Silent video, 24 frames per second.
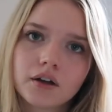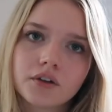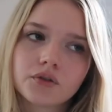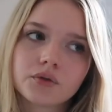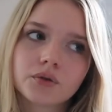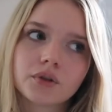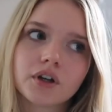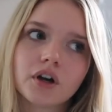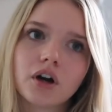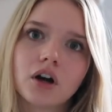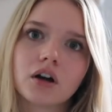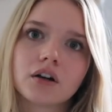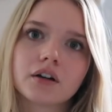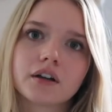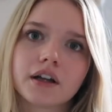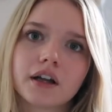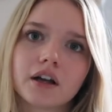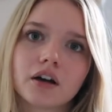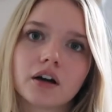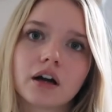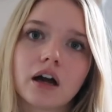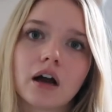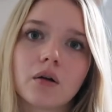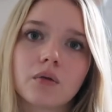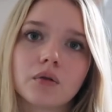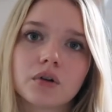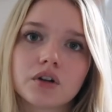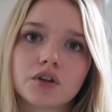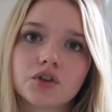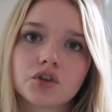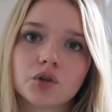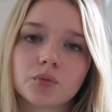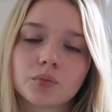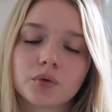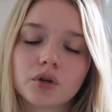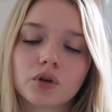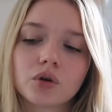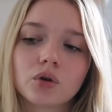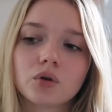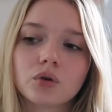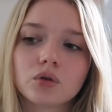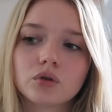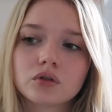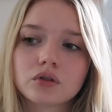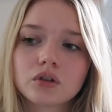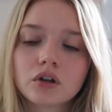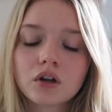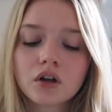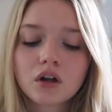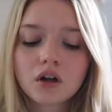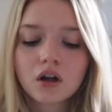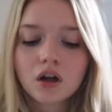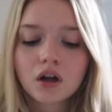it's really hard to get her out when it's super cold.